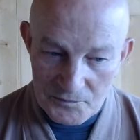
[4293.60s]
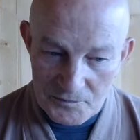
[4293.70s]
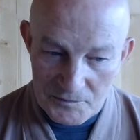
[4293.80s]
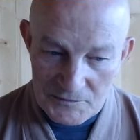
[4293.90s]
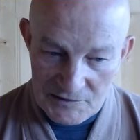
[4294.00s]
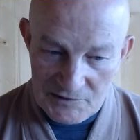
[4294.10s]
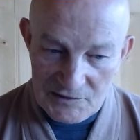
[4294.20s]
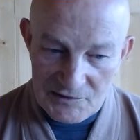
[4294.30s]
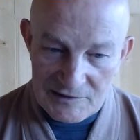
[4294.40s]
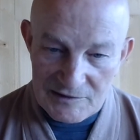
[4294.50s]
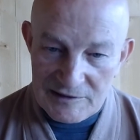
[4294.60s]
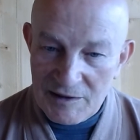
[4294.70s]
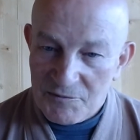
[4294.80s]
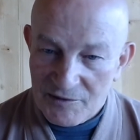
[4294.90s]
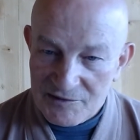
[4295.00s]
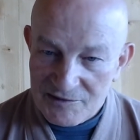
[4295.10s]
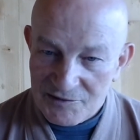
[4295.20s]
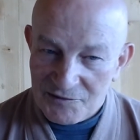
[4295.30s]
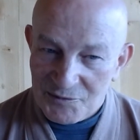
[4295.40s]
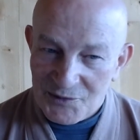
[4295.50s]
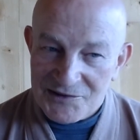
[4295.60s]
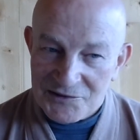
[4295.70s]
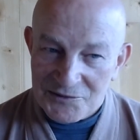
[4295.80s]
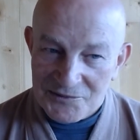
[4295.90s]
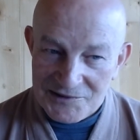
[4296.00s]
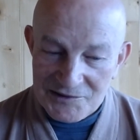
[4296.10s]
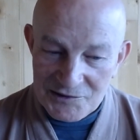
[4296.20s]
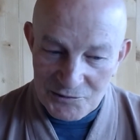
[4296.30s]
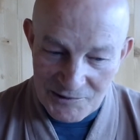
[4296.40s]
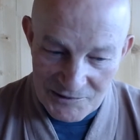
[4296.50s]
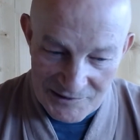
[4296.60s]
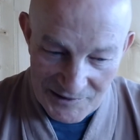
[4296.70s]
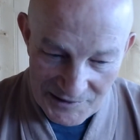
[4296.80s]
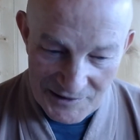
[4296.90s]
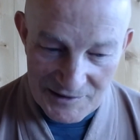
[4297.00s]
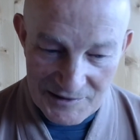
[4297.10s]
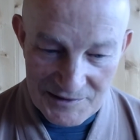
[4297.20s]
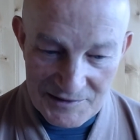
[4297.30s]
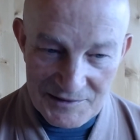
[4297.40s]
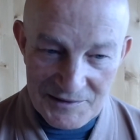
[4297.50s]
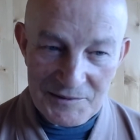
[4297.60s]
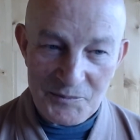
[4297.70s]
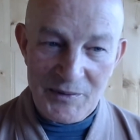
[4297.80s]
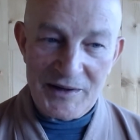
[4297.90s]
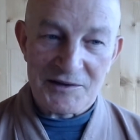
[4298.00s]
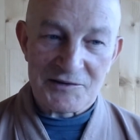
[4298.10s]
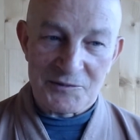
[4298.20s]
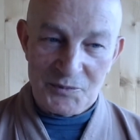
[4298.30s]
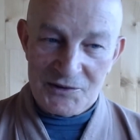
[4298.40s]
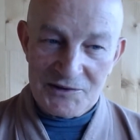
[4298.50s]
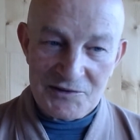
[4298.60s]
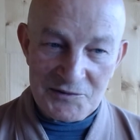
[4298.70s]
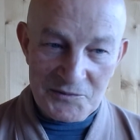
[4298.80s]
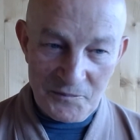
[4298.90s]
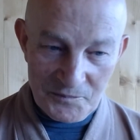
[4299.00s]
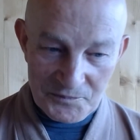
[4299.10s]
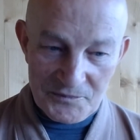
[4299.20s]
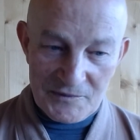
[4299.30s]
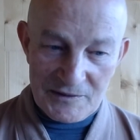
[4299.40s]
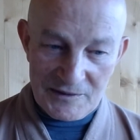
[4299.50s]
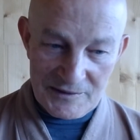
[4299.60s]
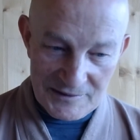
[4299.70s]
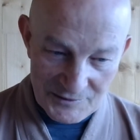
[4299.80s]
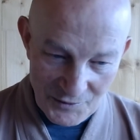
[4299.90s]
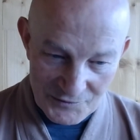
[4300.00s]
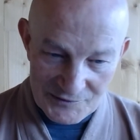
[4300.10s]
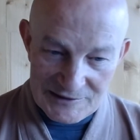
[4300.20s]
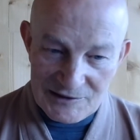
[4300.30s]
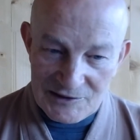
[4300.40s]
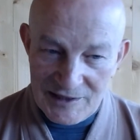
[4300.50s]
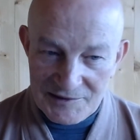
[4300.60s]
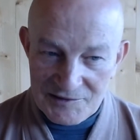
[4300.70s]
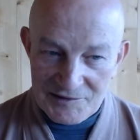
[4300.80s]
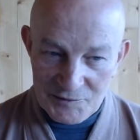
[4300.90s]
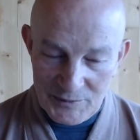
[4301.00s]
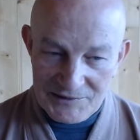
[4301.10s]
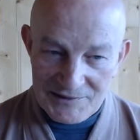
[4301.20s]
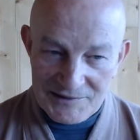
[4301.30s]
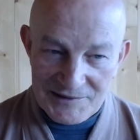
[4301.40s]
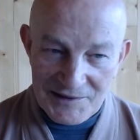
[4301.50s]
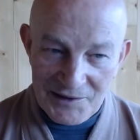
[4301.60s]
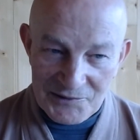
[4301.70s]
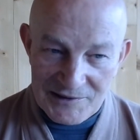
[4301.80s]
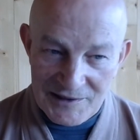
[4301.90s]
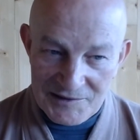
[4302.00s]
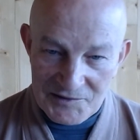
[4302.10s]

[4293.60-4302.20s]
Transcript: This is the emphasis of Buddhism. This is what makes Buddhism of interest, especially in our days.